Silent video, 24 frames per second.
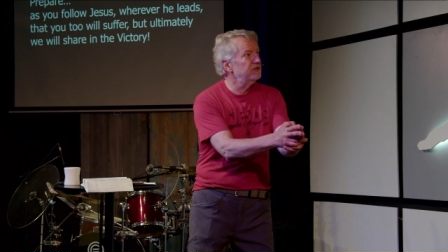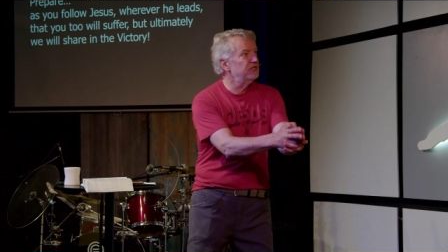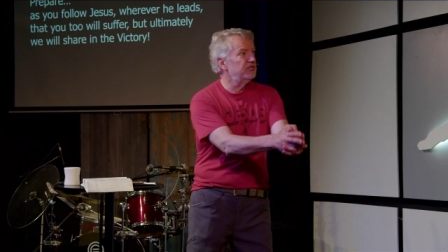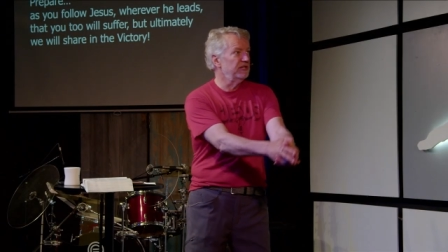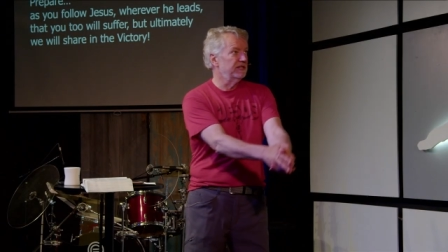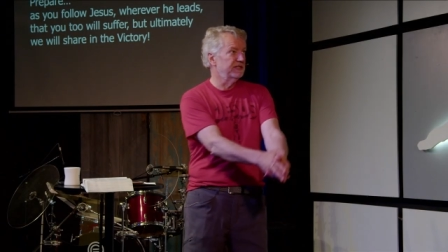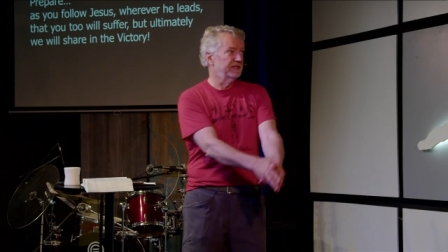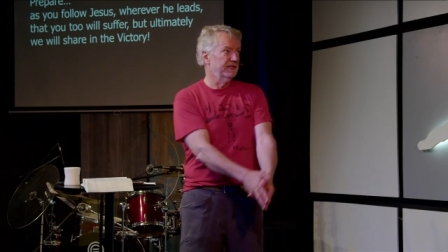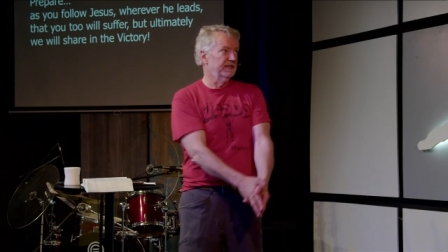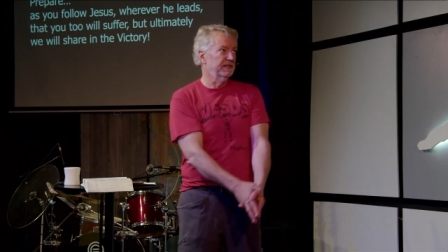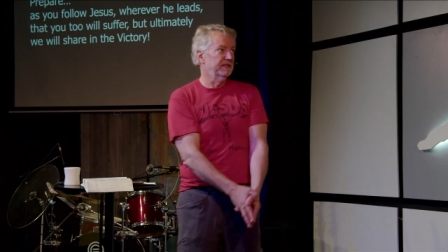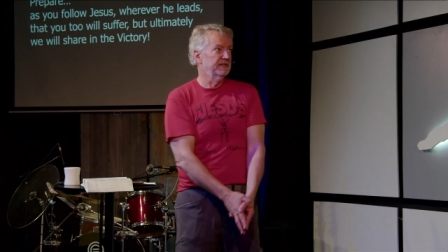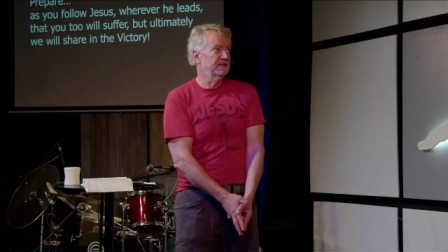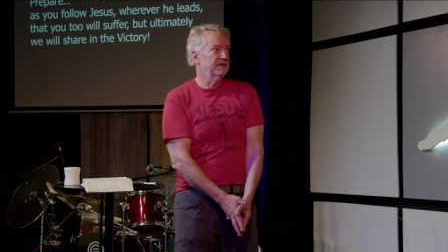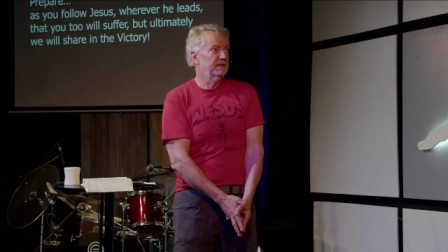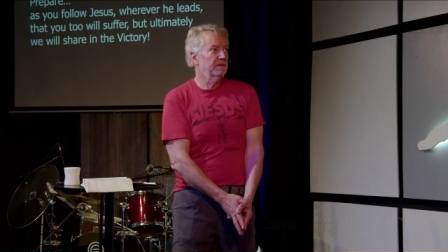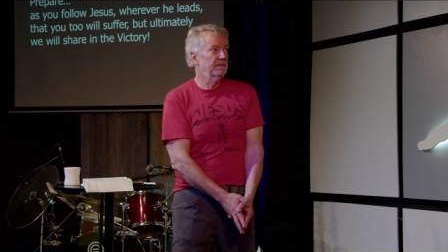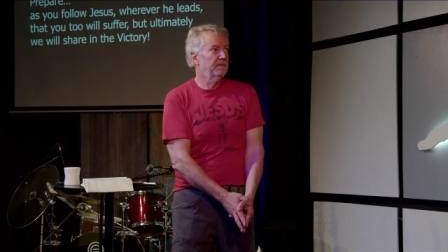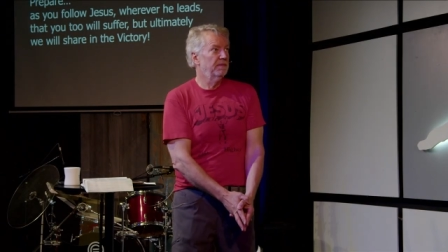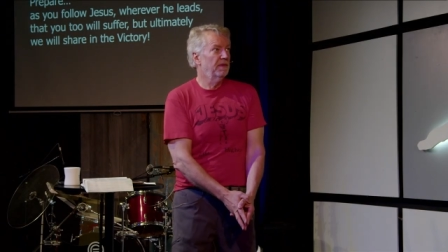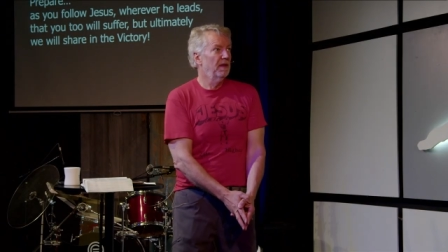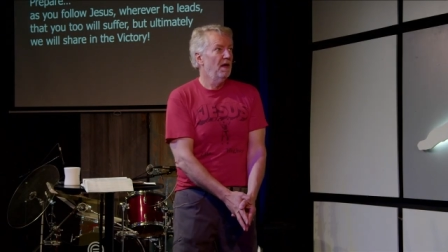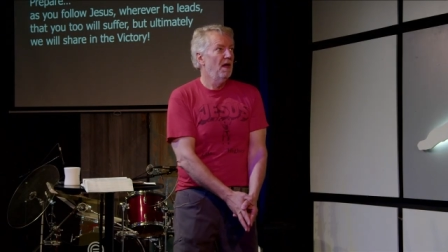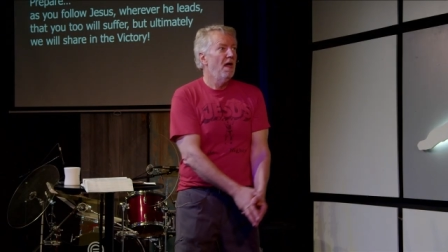Jesus,
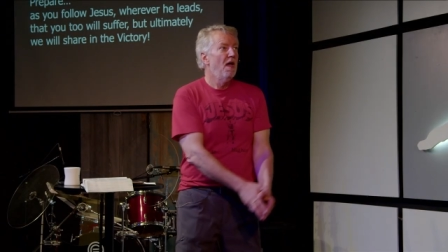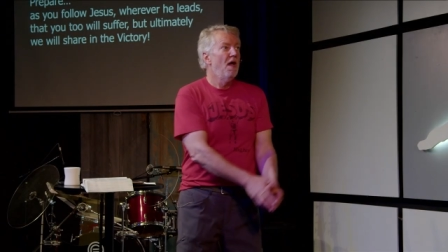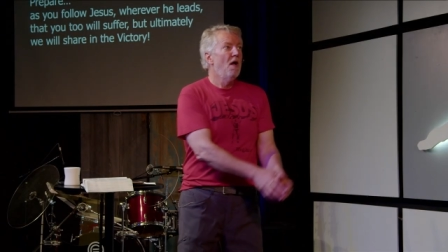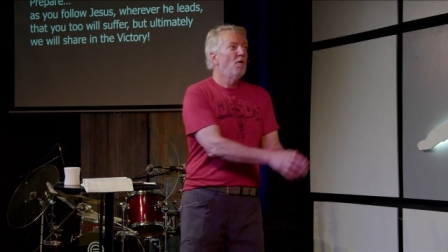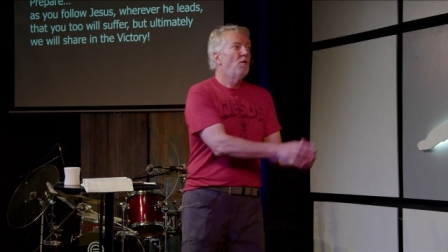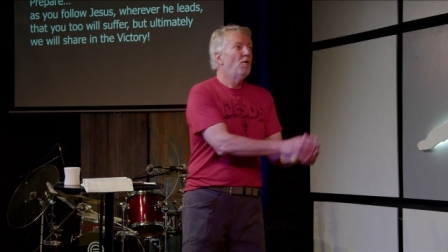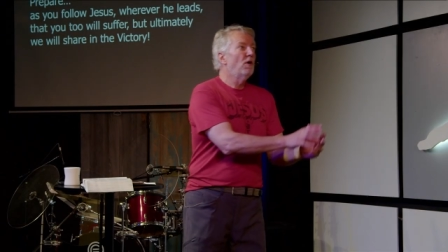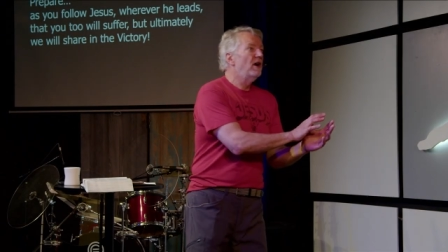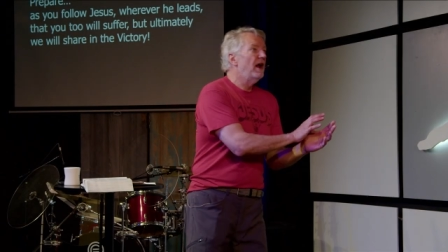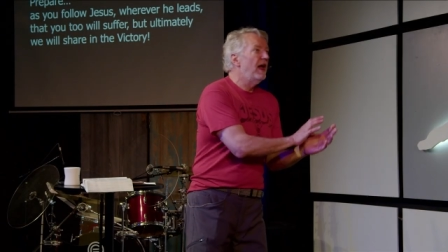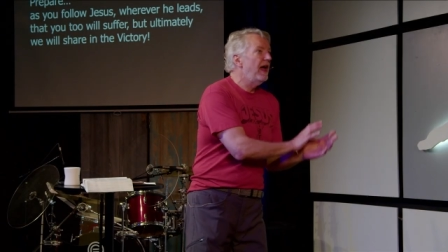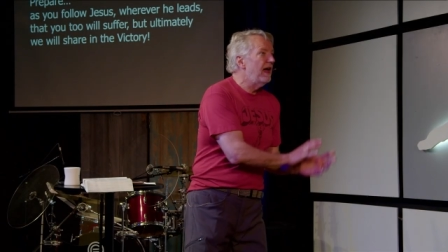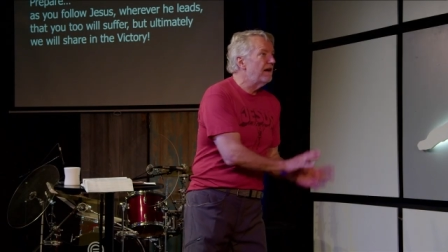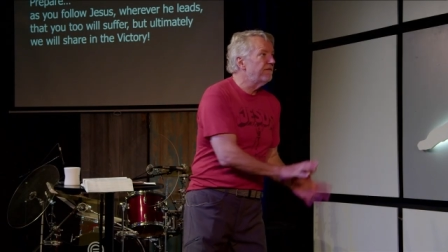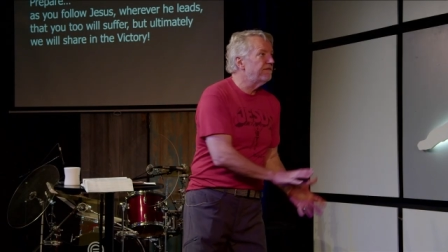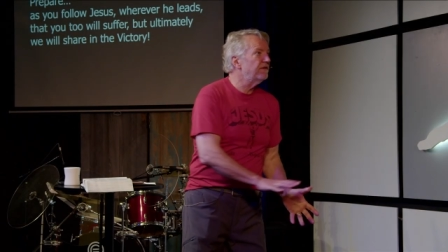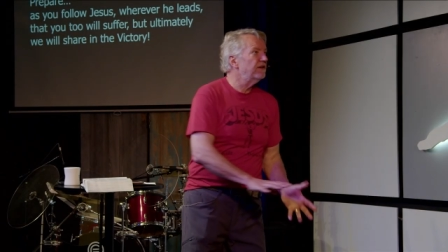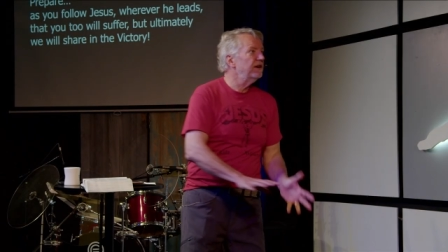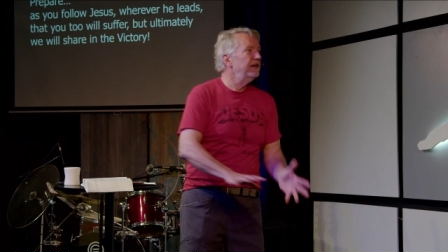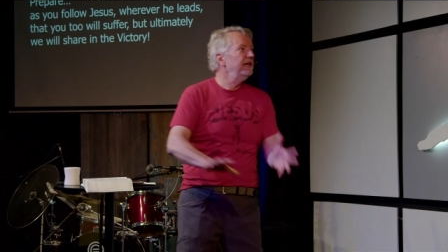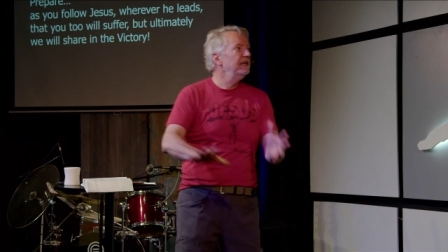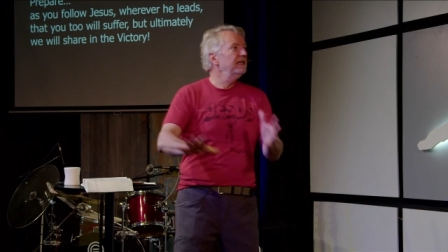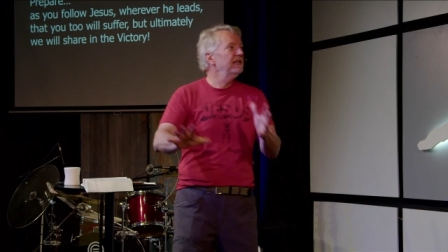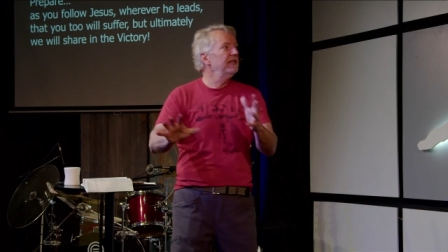
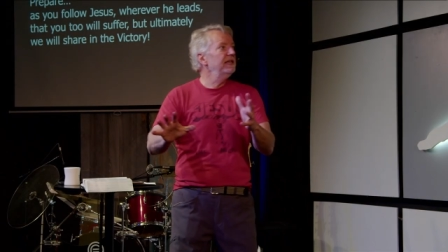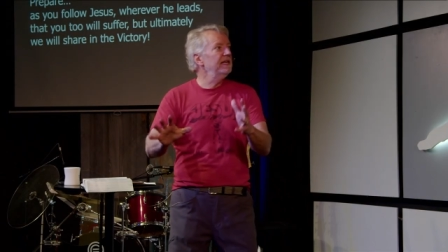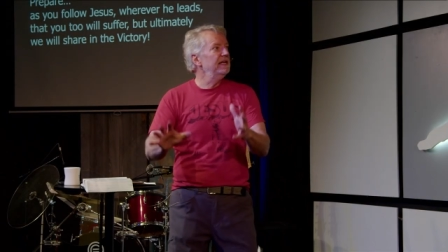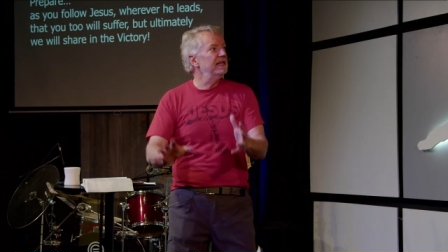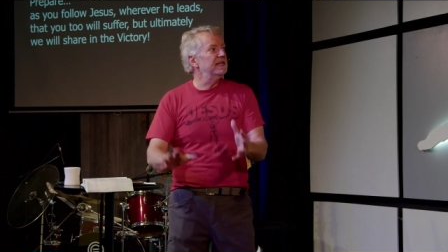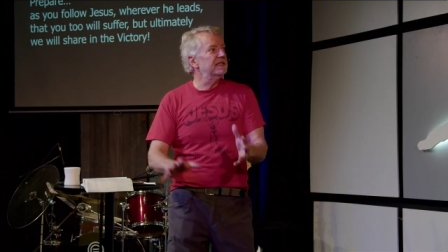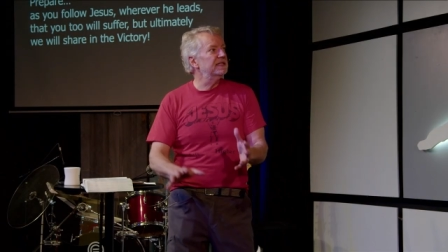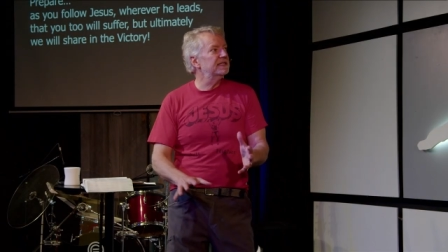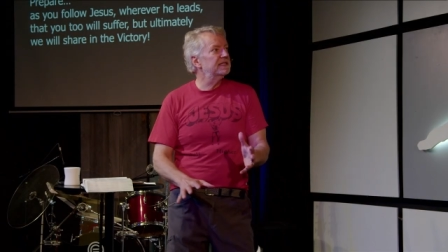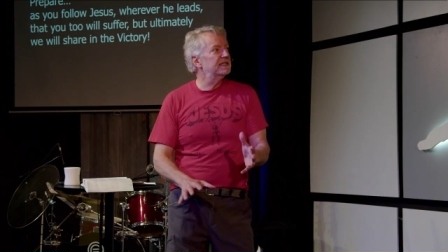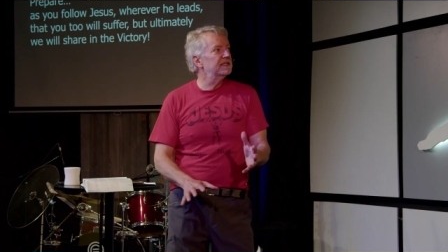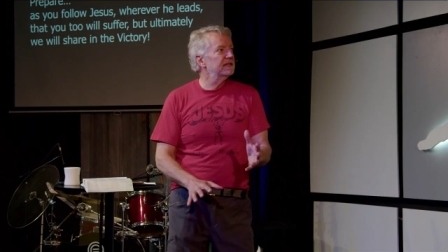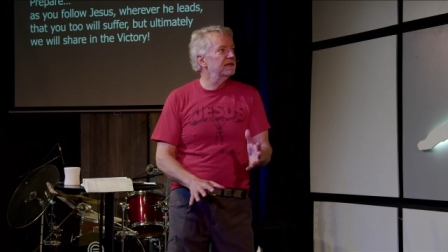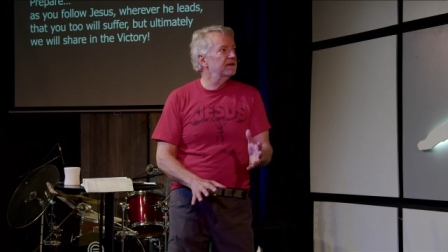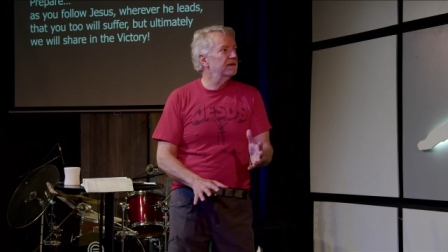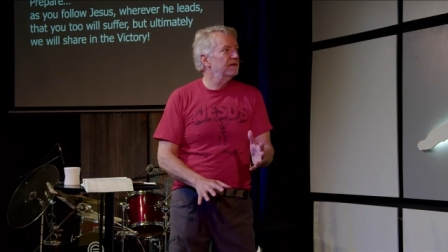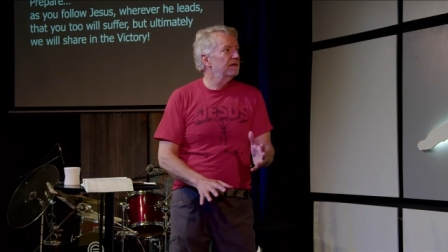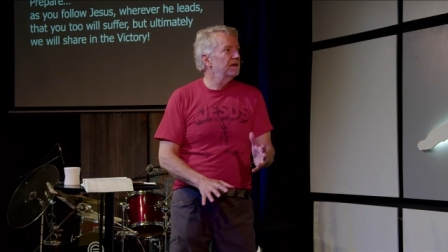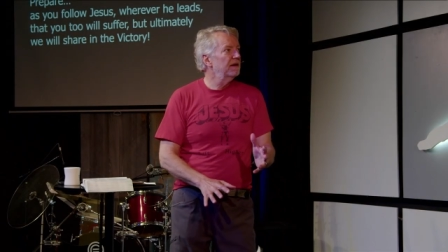wherever he leads,